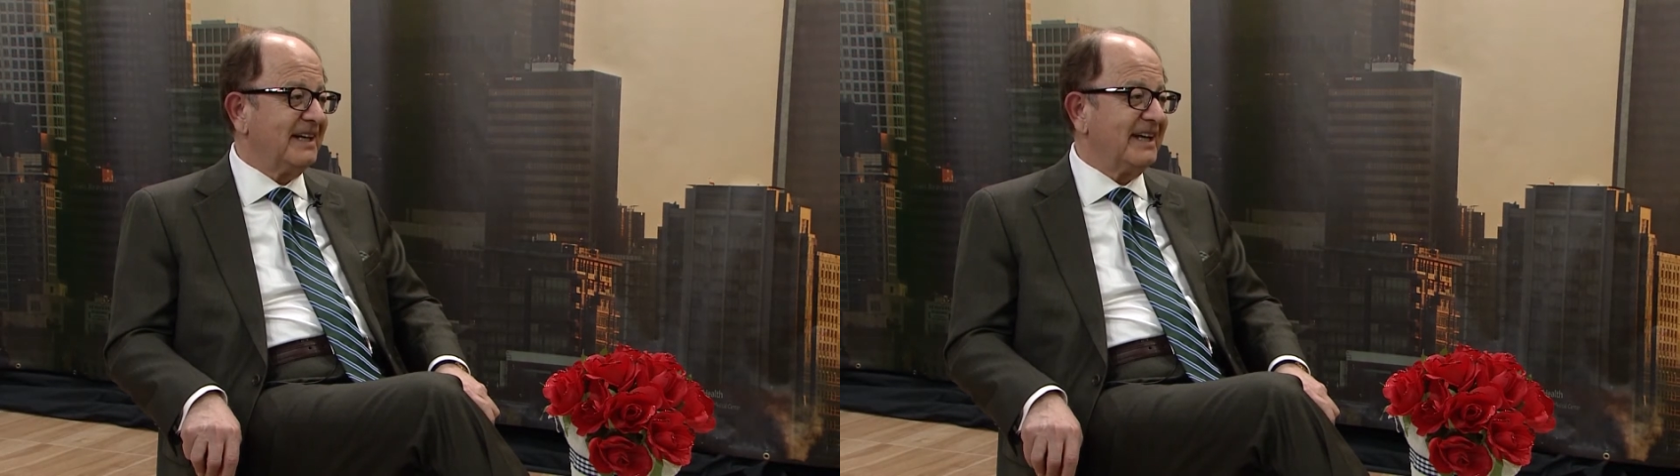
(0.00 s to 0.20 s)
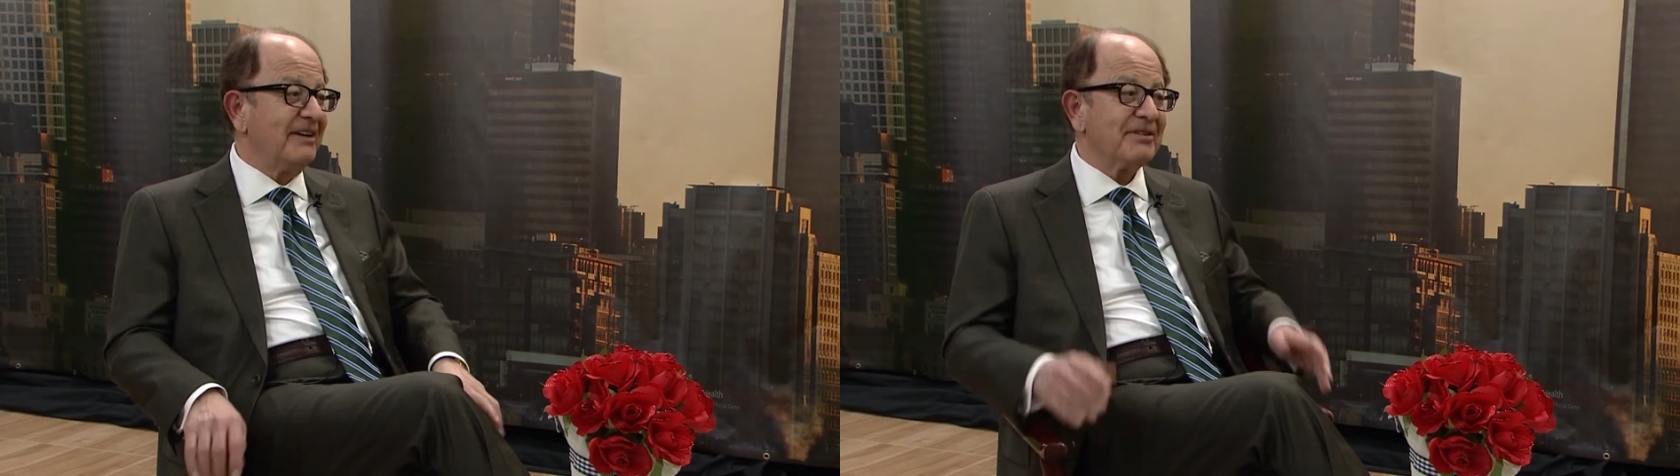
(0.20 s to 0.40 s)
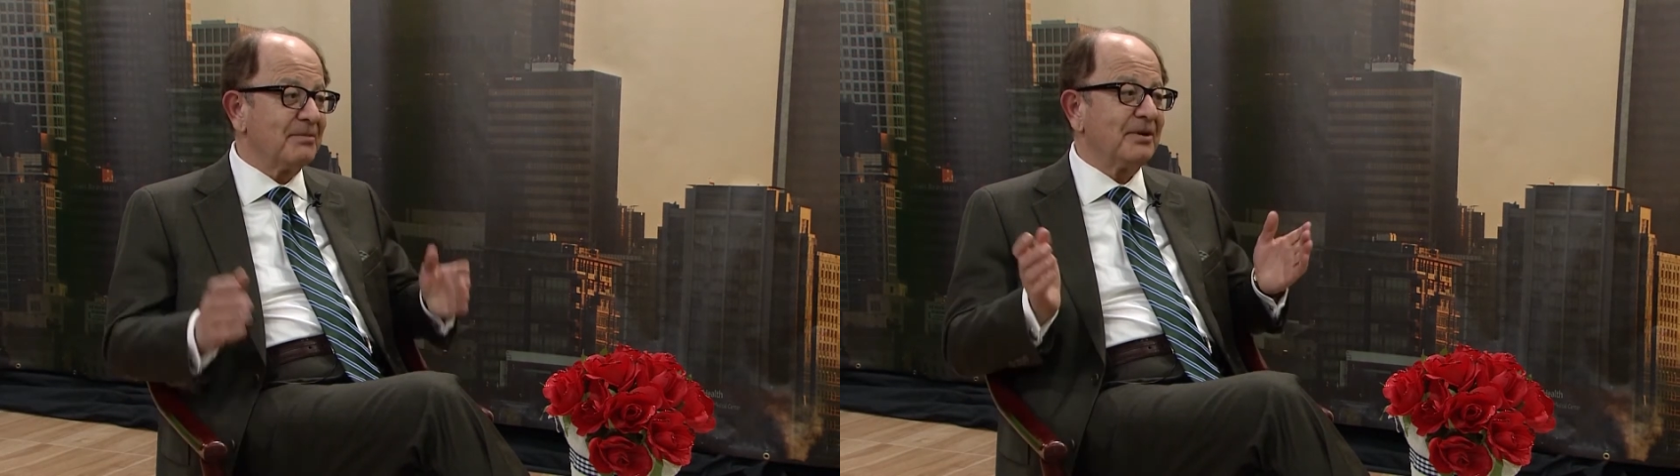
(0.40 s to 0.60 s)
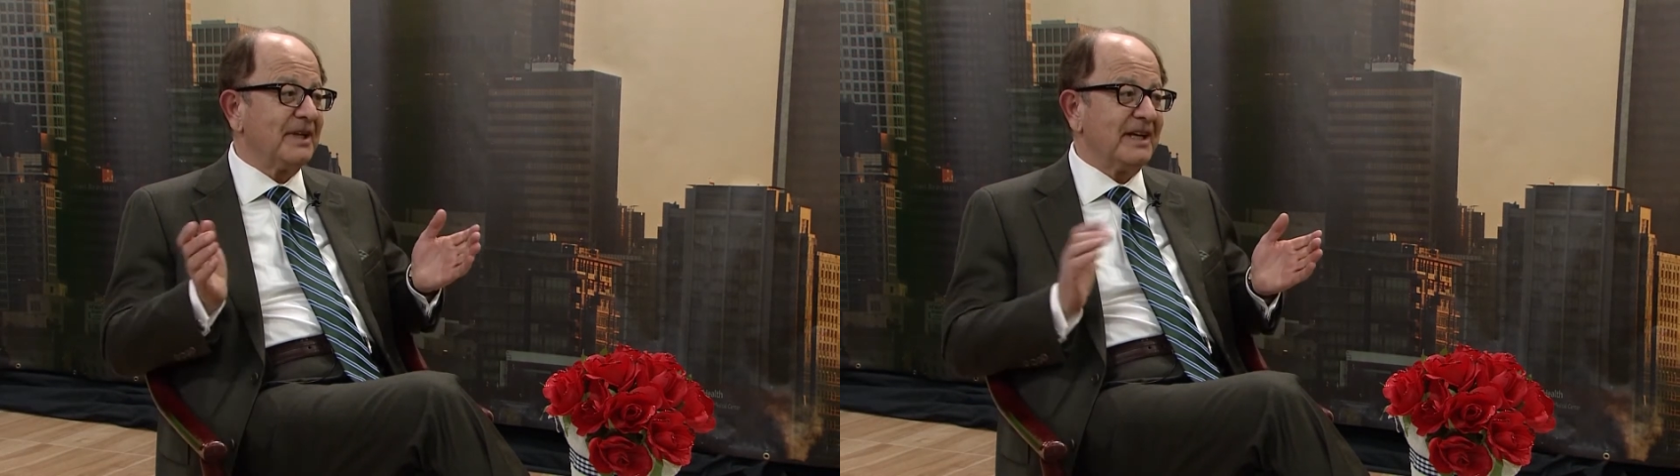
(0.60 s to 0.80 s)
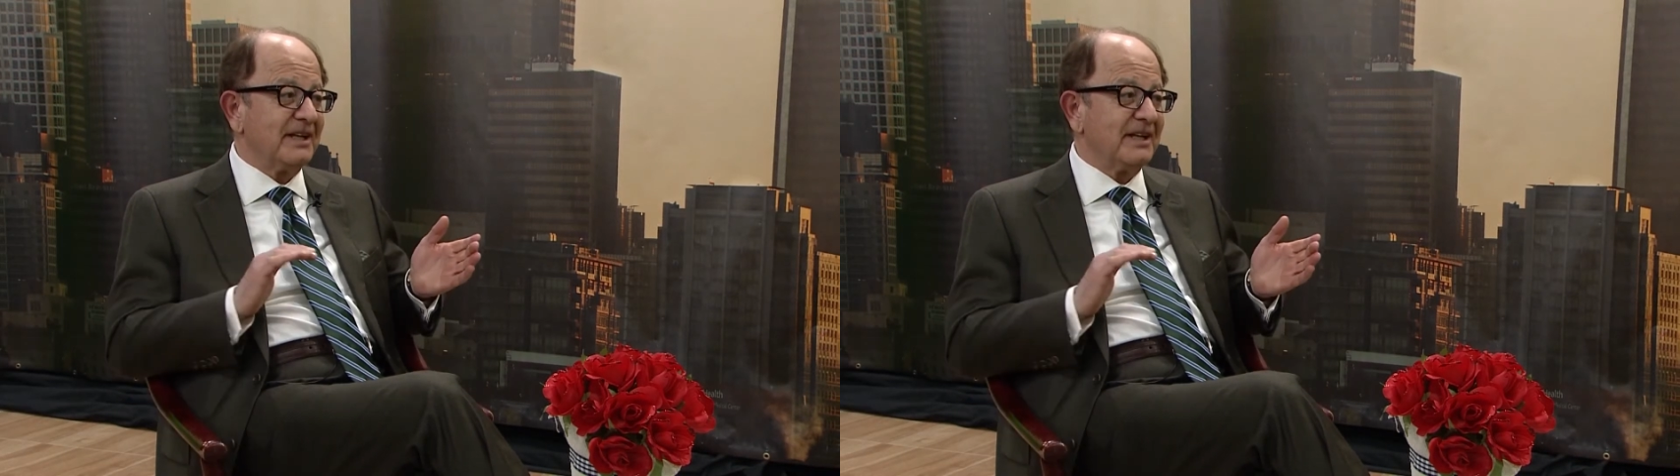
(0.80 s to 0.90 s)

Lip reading: Everybody